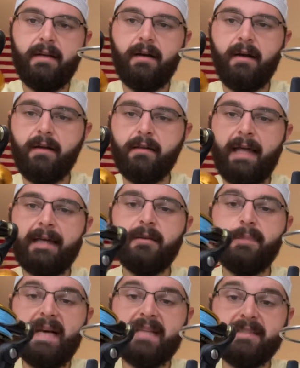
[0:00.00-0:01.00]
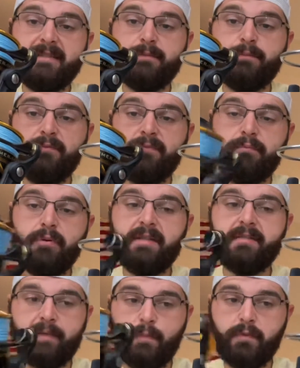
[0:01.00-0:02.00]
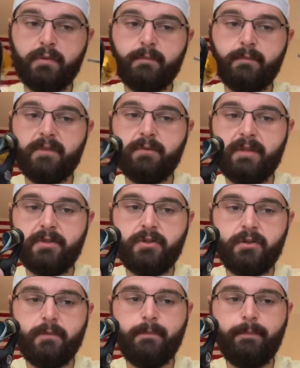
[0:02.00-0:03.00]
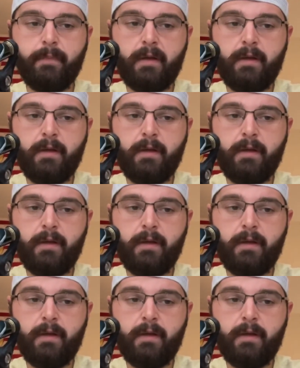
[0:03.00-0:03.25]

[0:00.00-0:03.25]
Line capacity is pretty similar between the two.